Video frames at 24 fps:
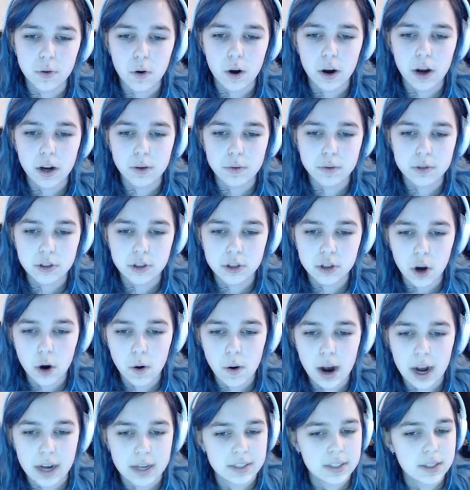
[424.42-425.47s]
and it was so
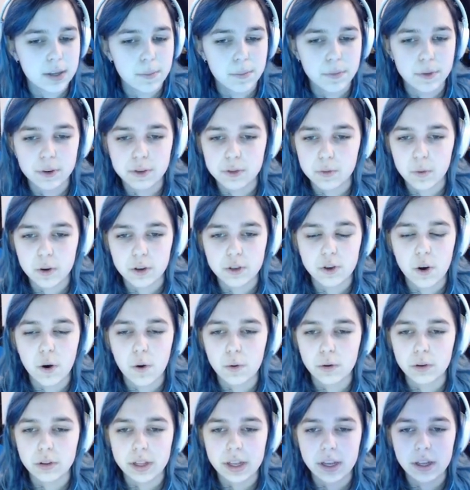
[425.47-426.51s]
awesome those were
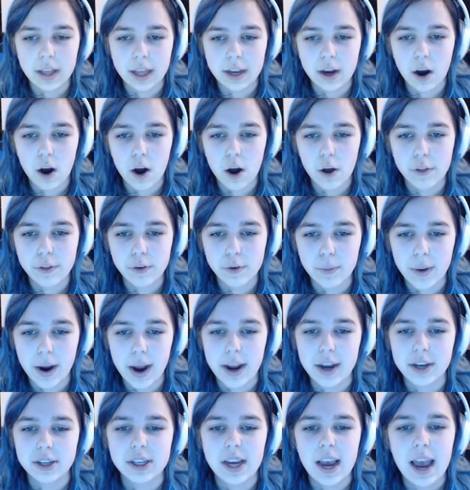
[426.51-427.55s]
totally like all the
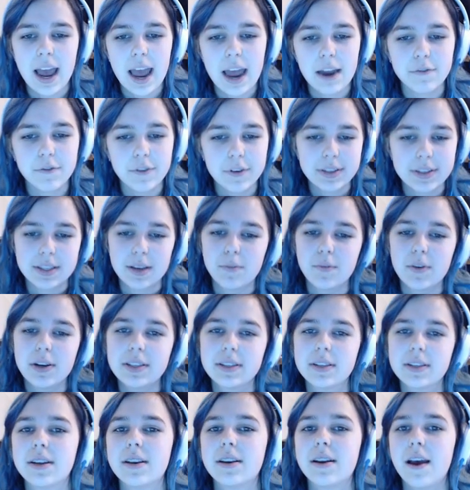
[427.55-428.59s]
rage and for some
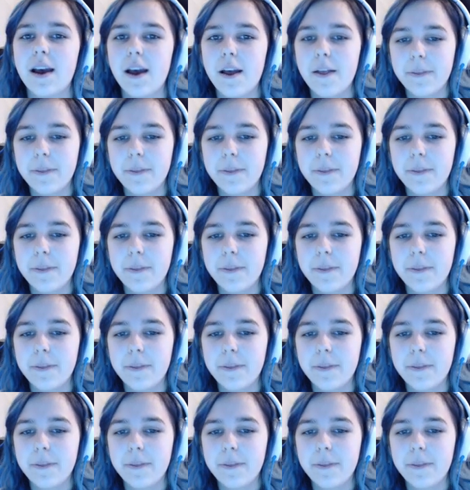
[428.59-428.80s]
reason